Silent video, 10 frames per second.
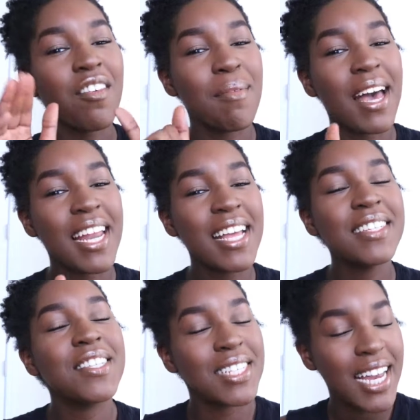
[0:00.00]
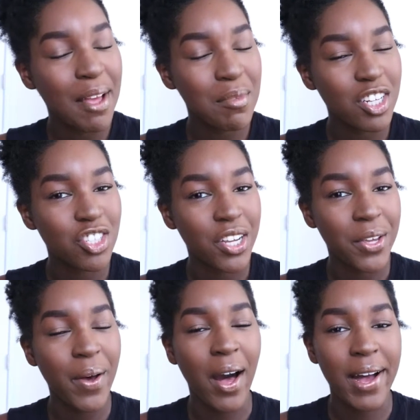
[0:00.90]
everybody, so today I'm going to show
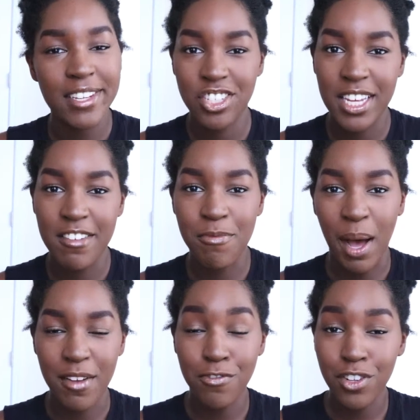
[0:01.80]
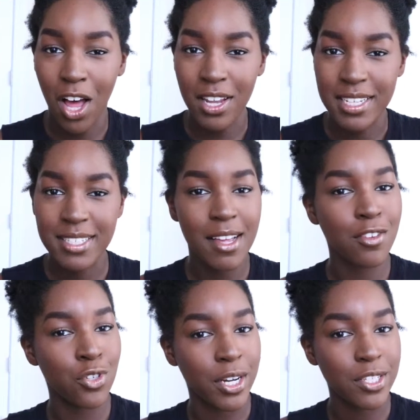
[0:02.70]
you how I achieve my flawless
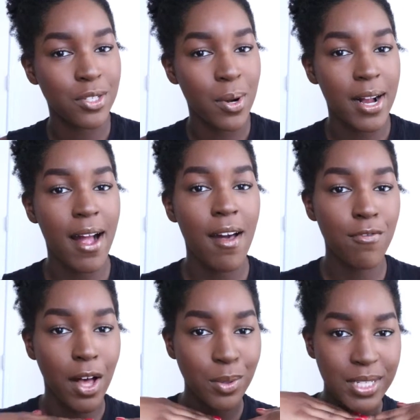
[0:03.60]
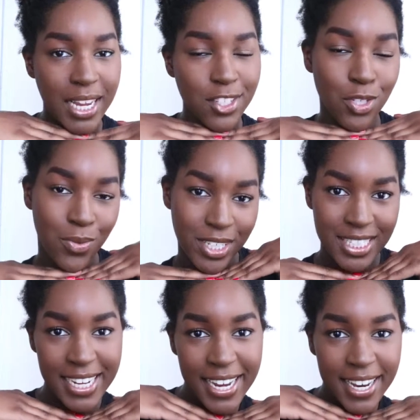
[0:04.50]
drugstore foundation
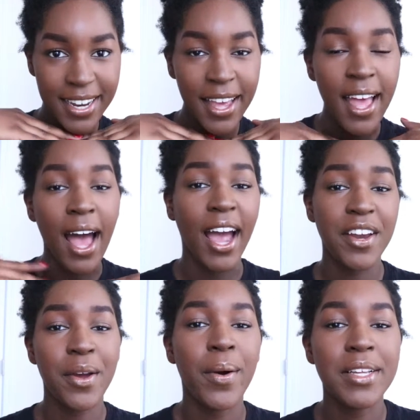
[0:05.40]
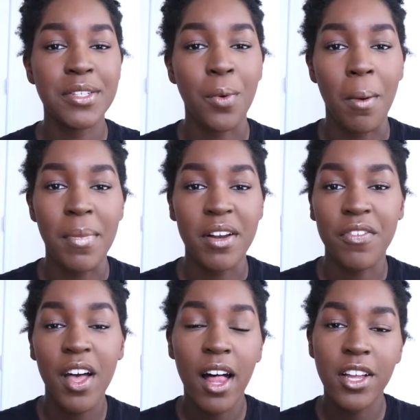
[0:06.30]
routine. I know as a woman
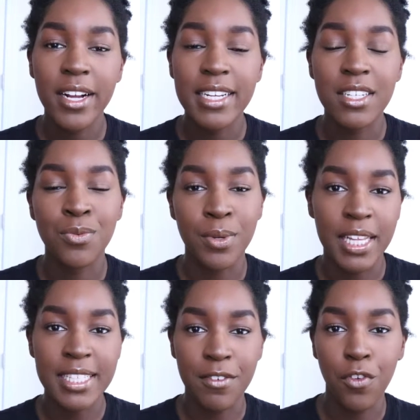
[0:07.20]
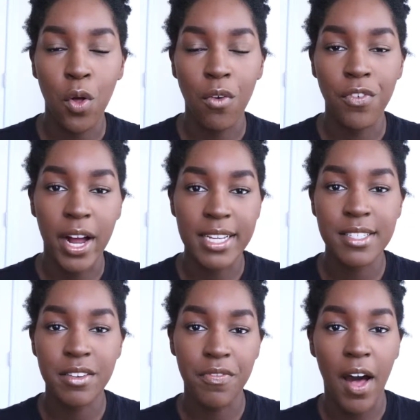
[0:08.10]
of color it is really difficult for
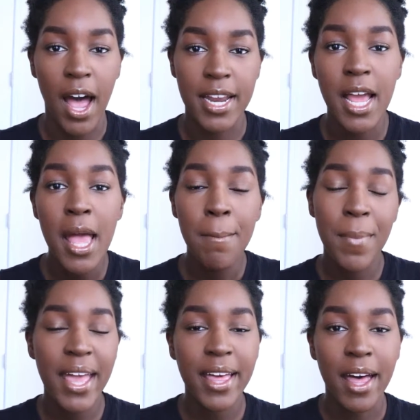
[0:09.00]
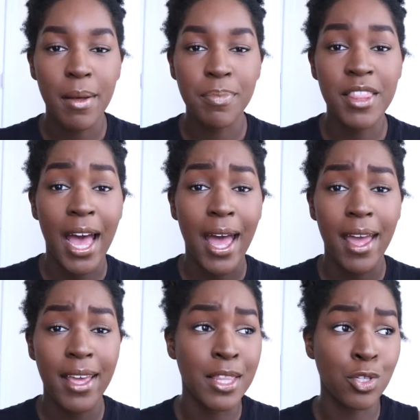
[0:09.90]
us to find makeup
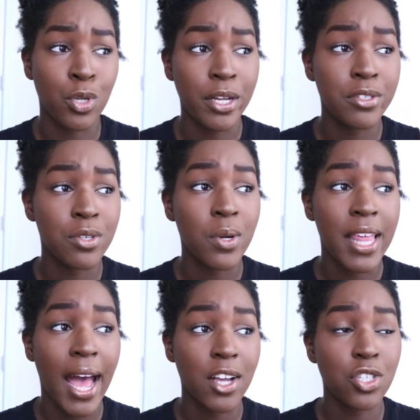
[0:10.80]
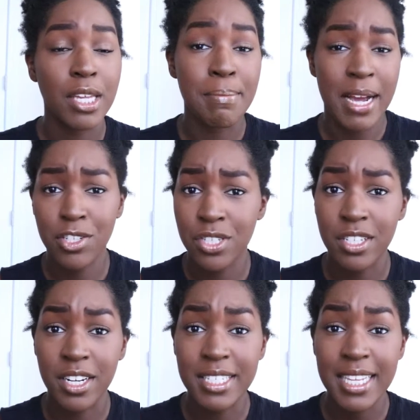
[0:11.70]
that in the drugstore that actually
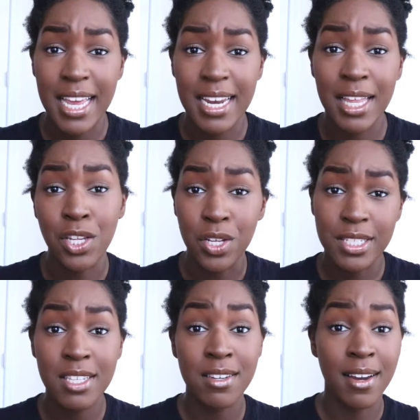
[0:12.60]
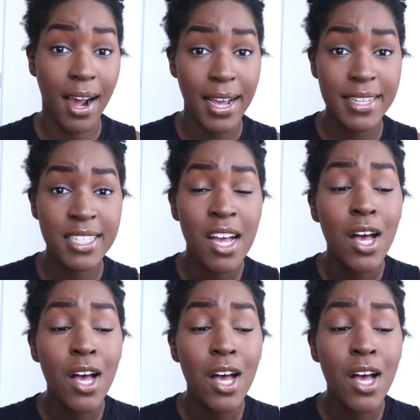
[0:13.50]
matches our skin and looks nice.